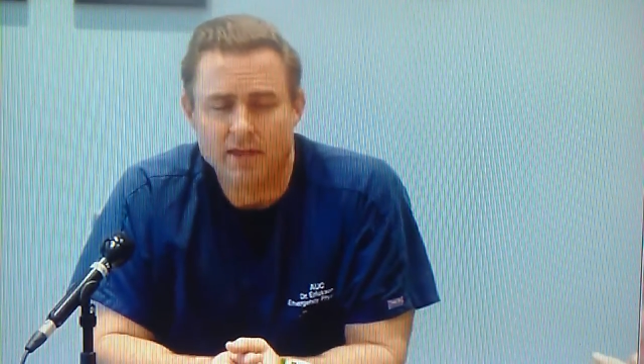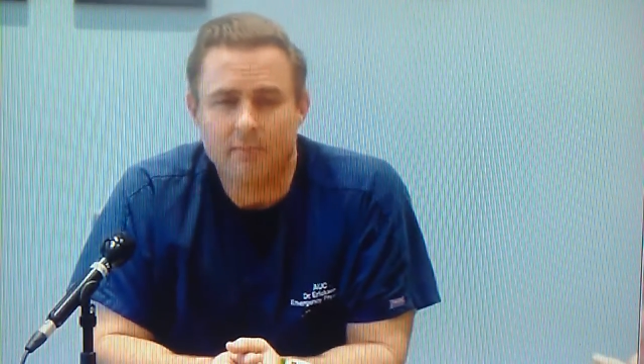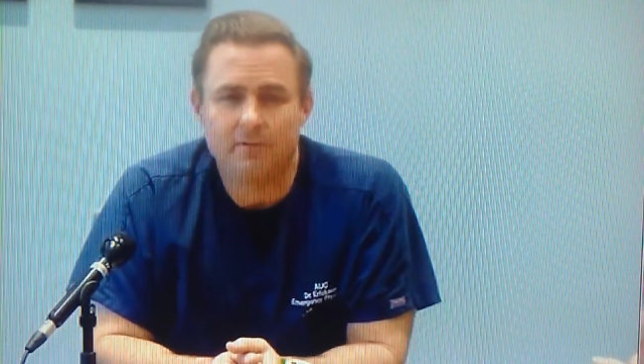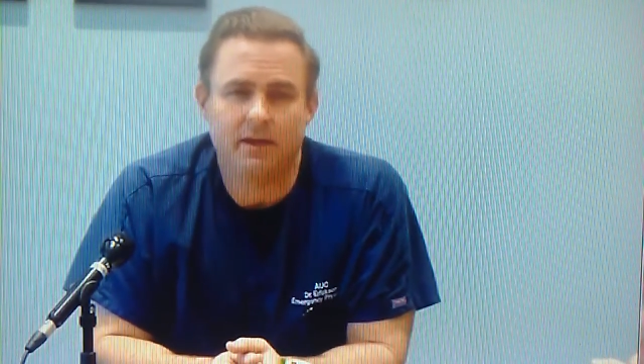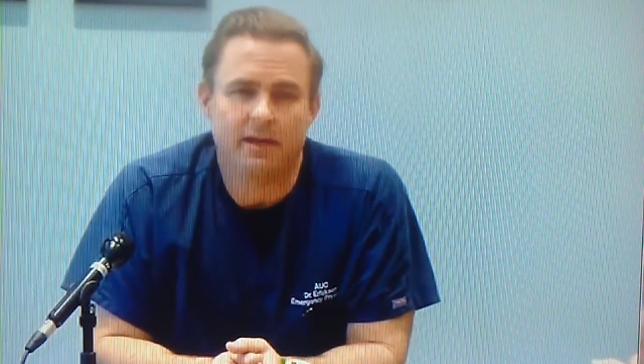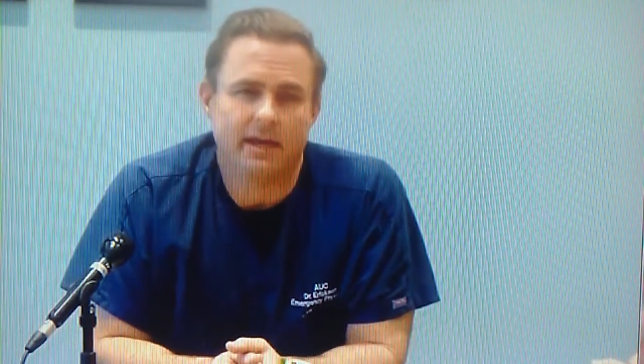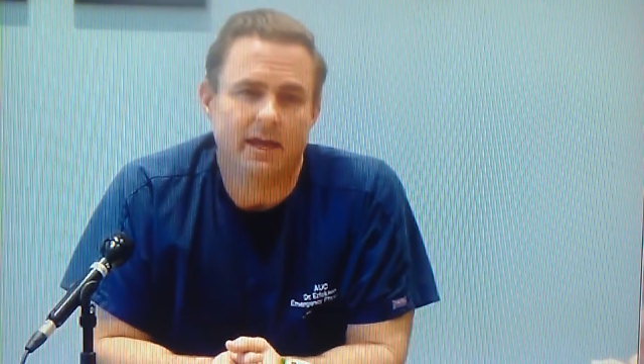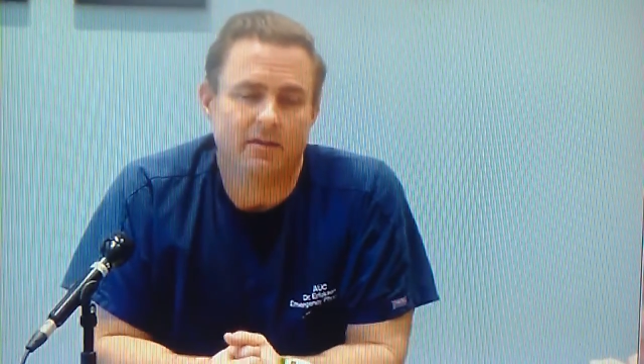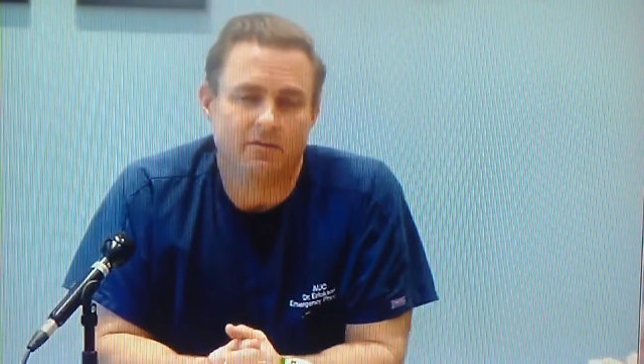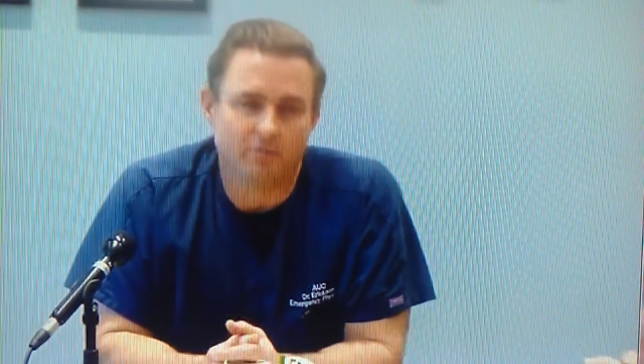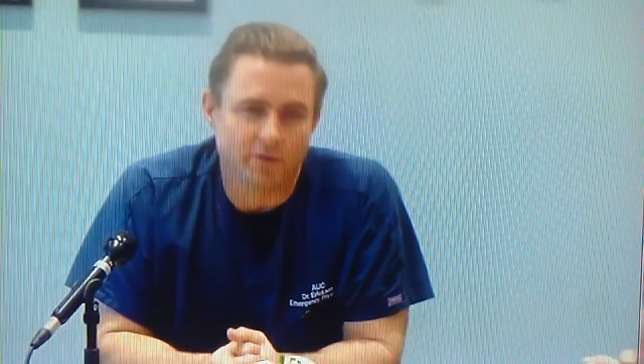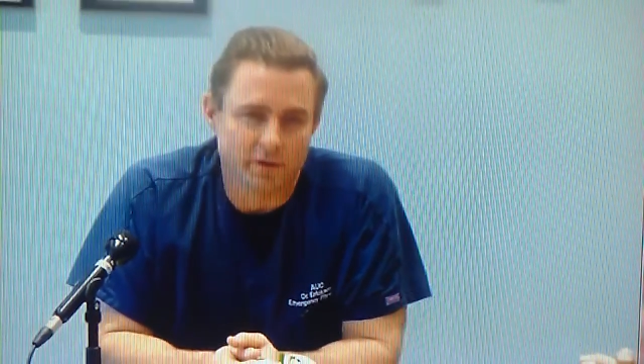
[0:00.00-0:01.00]
happening in
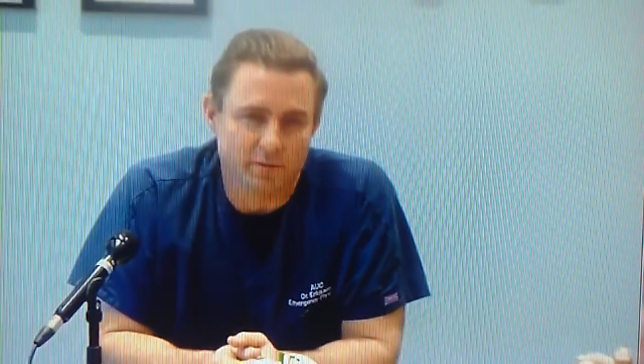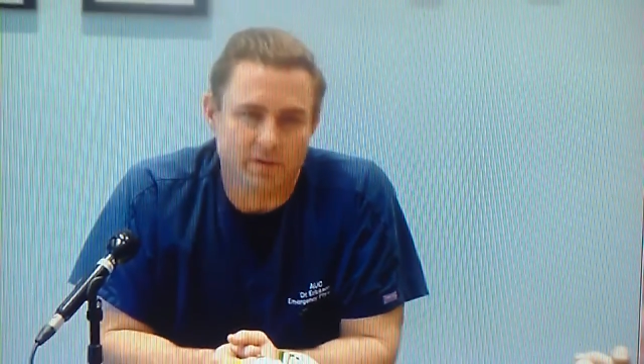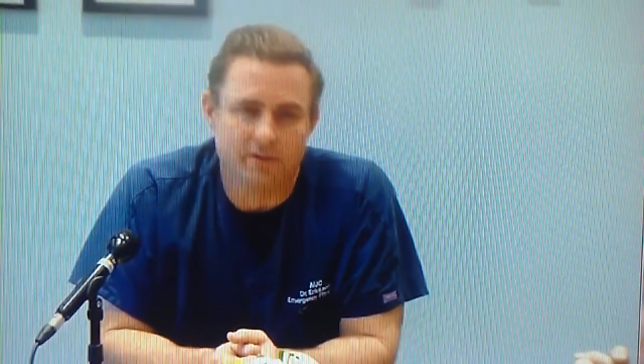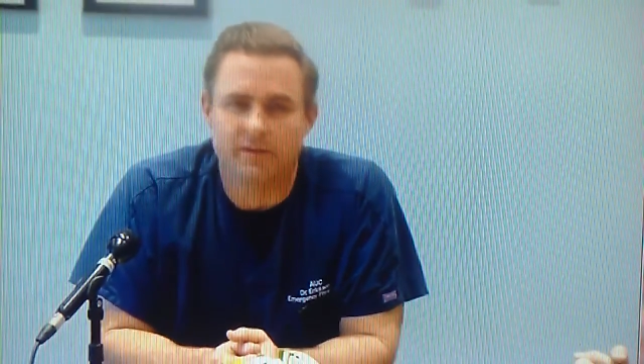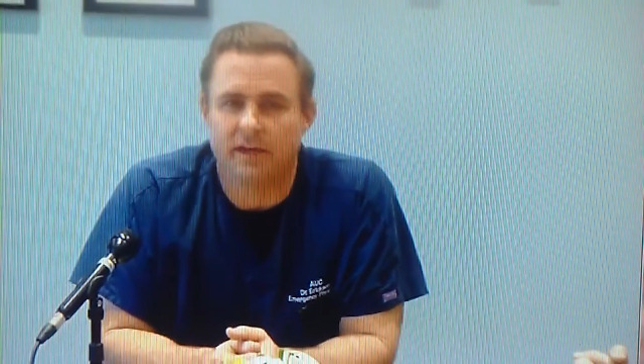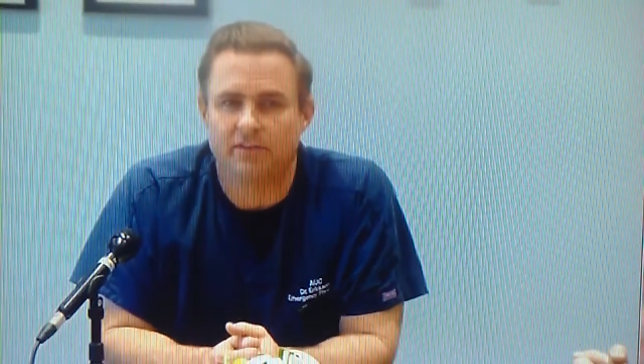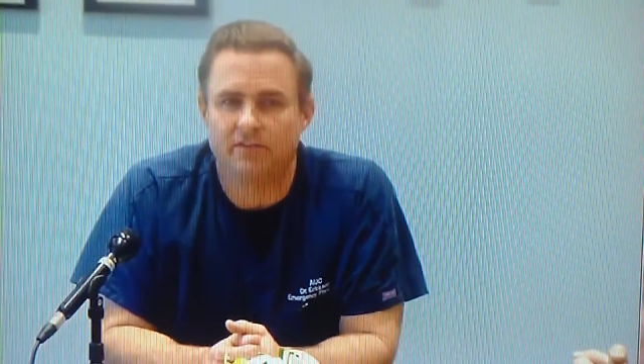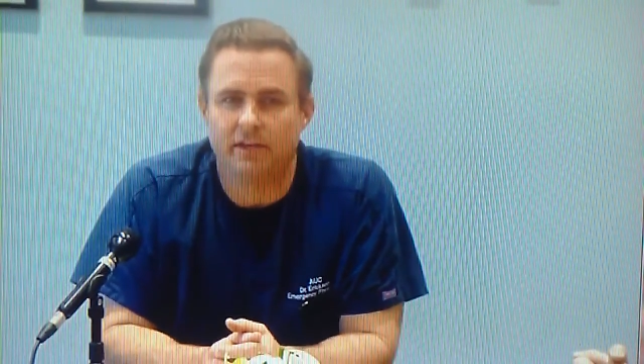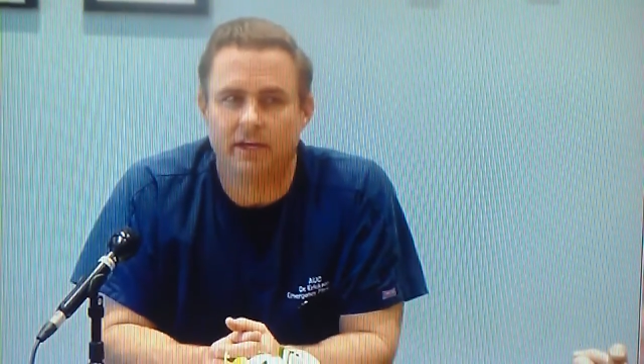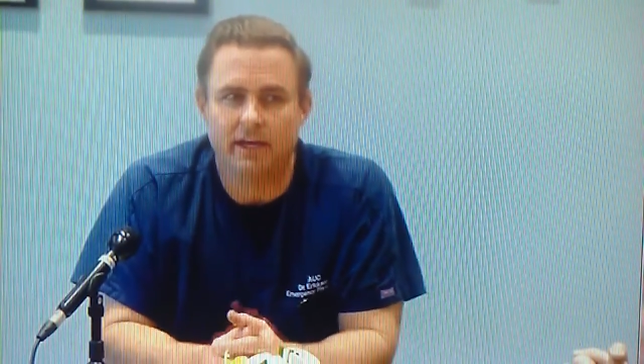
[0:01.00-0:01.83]
California with the testing,